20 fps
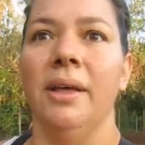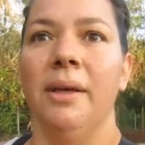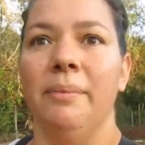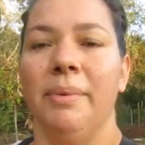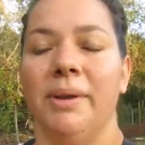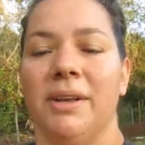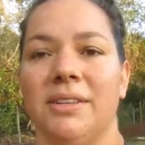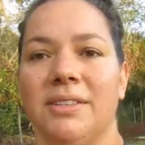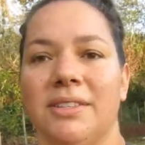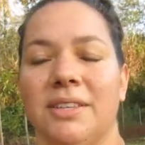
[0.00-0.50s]

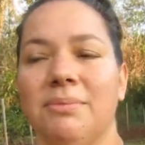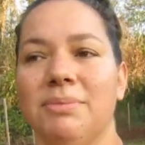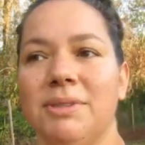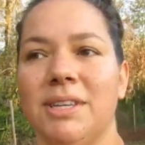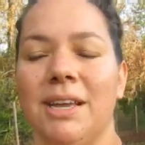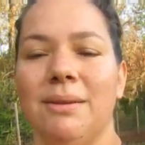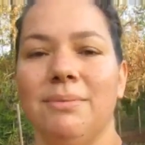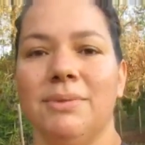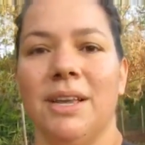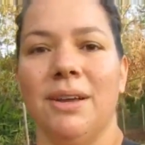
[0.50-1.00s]
because
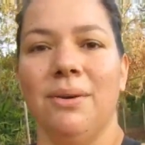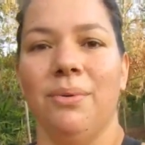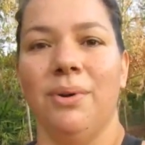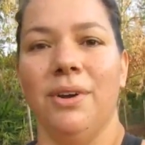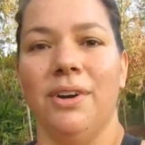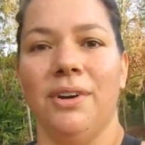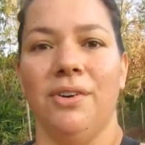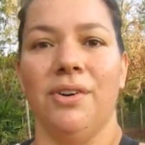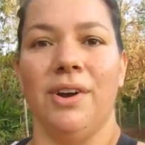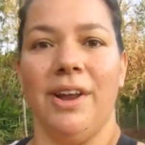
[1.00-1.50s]
sometimes I
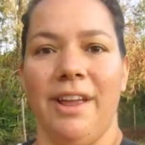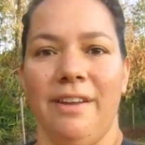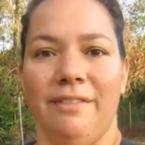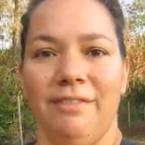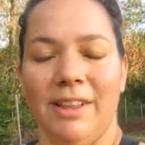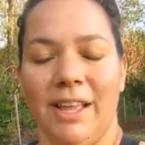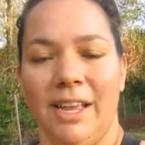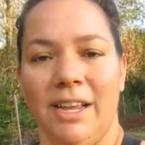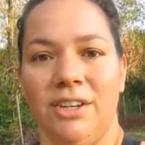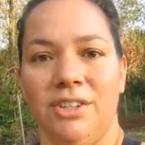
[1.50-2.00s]
would crave
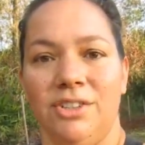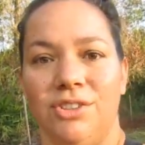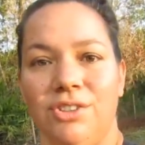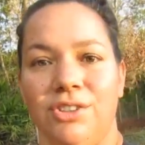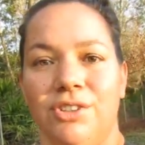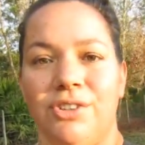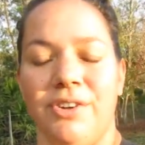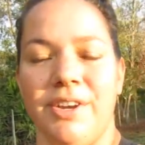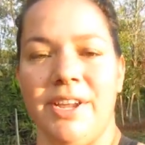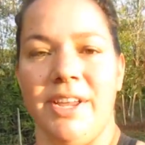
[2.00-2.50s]
like
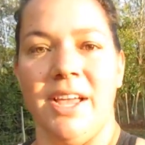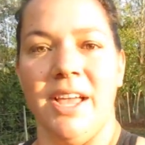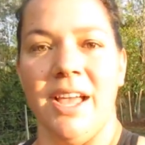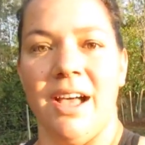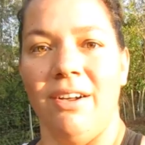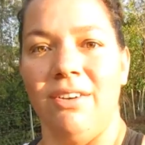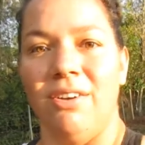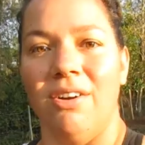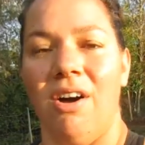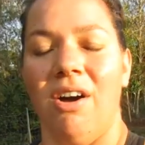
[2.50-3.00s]
sugary
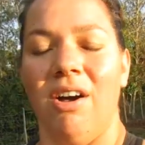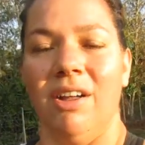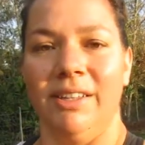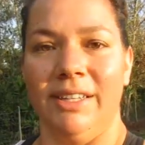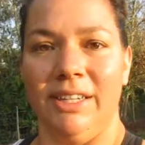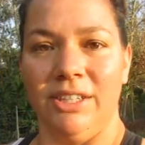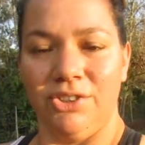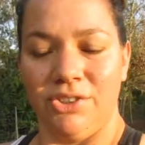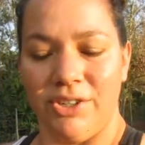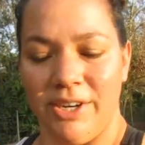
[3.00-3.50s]

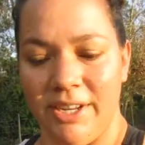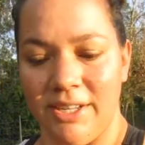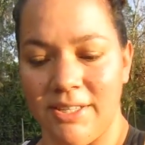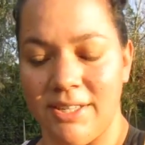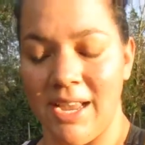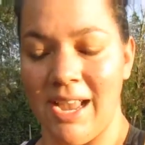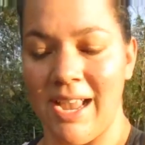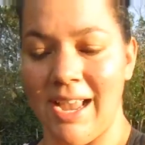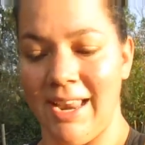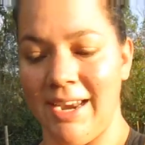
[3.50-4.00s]
alcoholic
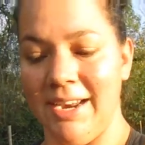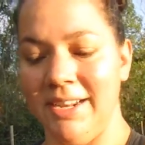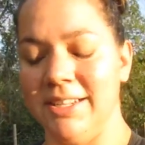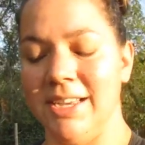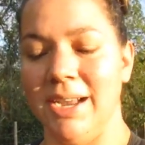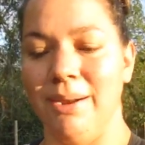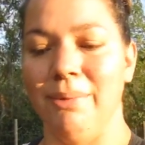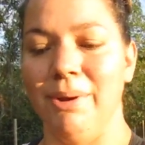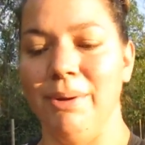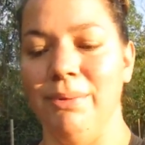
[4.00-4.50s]
drinks
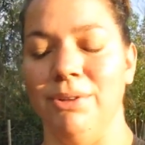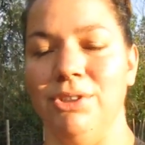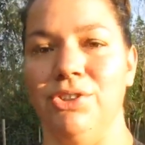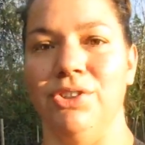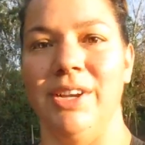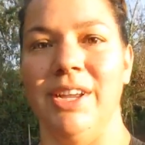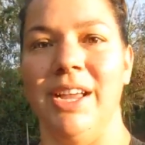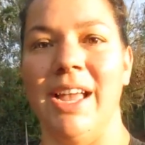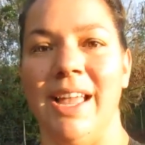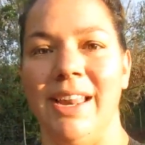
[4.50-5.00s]
anytime we would
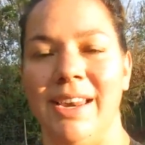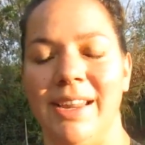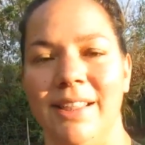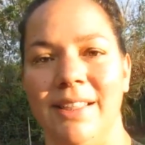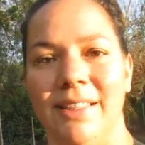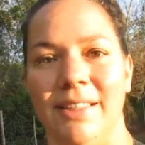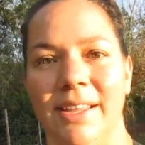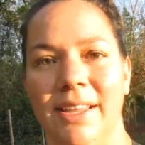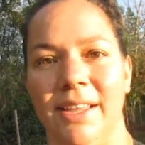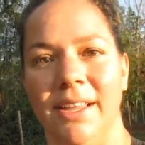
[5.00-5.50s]
drink
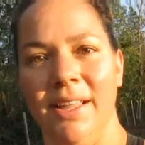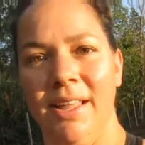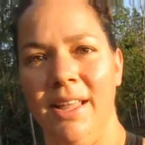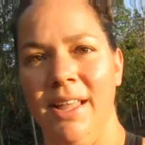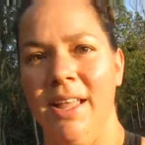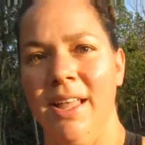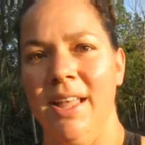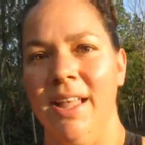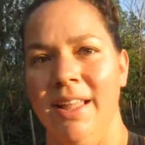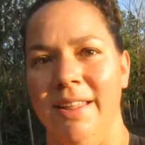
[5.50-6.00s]
anything
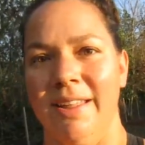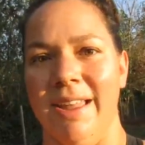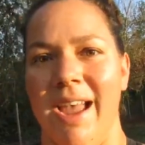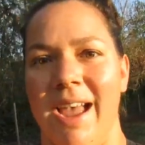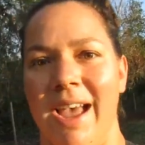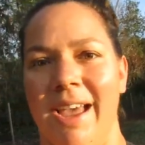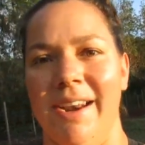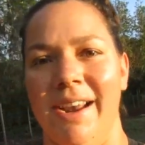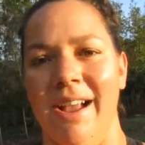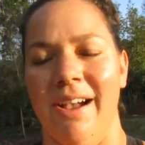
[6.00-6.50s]
that
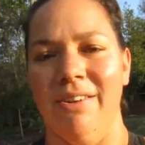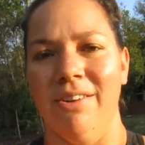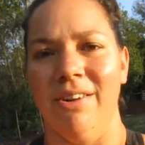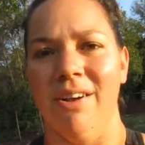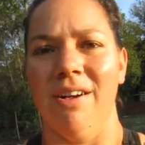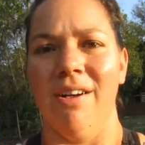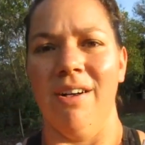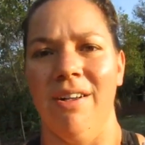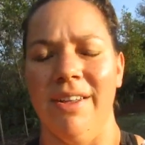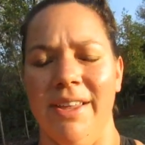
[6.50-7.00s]
had
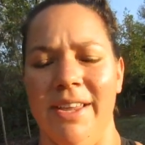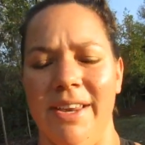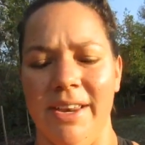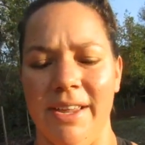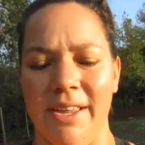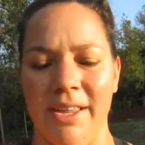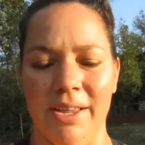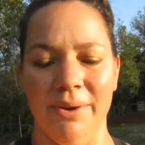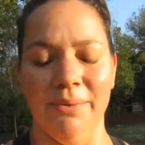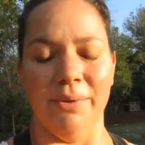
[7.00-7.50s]
alcohol in
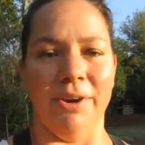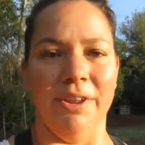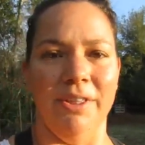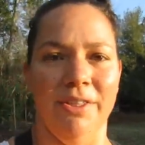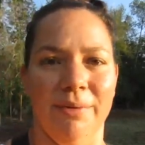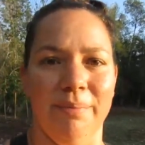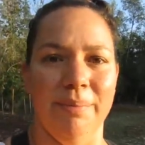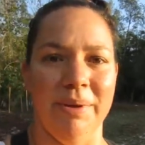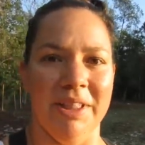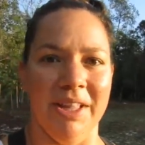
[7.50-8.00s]
it it would
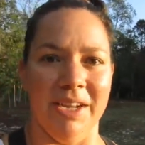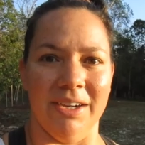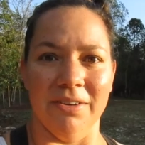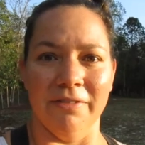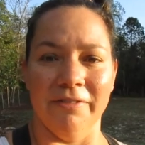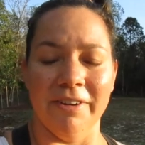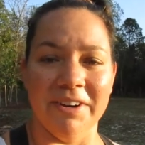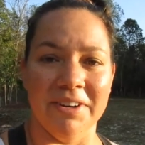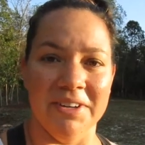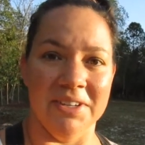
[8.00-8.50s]
either be like a
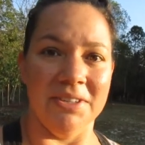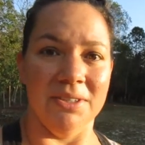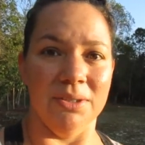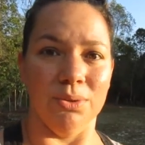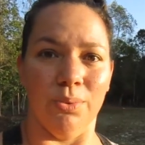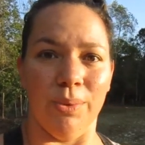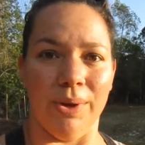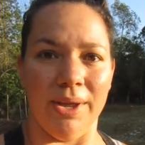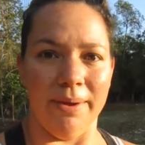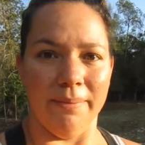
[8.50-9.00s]
very
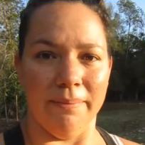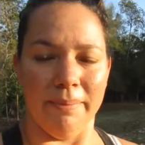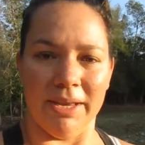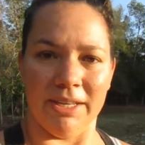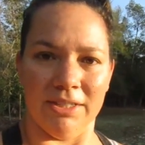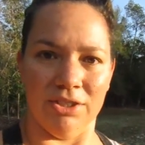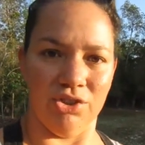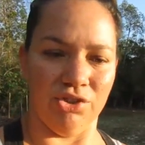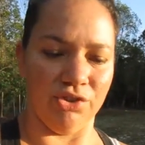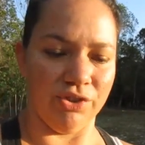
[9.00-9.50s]
sweet
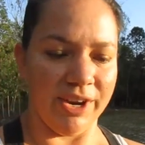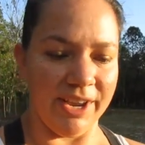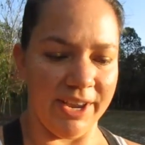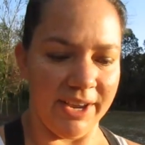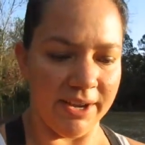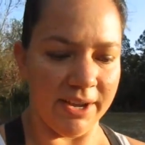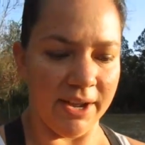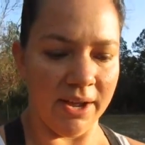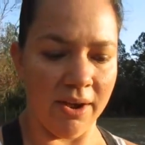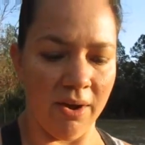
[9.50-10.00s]
mixed
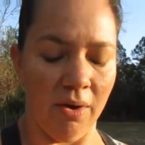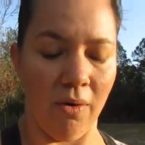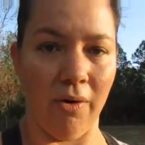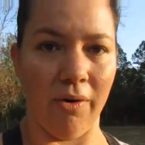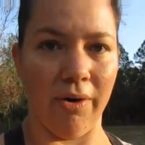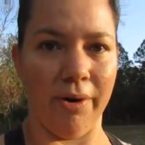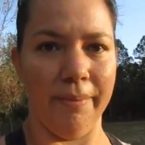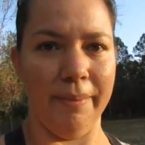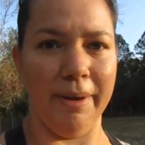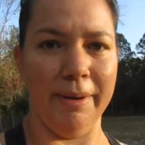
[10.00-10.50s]
drink
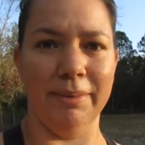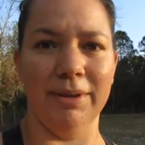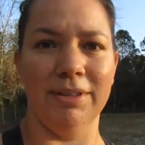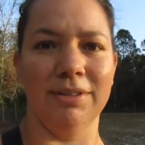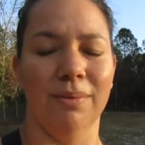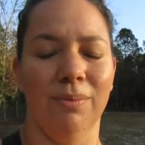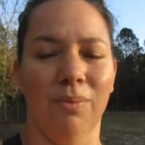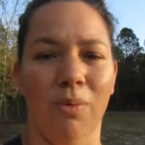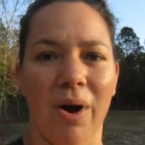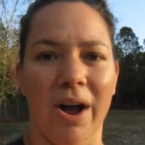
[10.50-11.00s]
or maybe
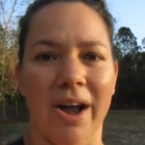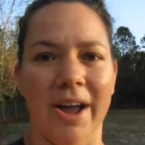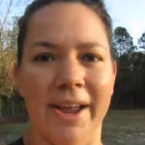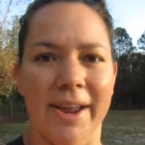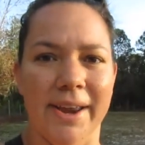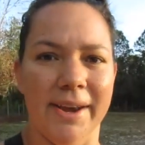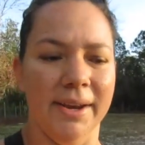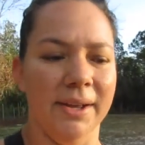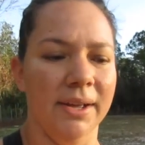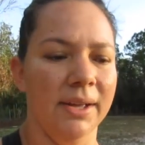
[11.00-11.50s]
some
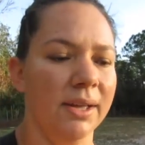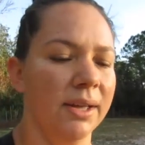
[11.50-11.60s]
wine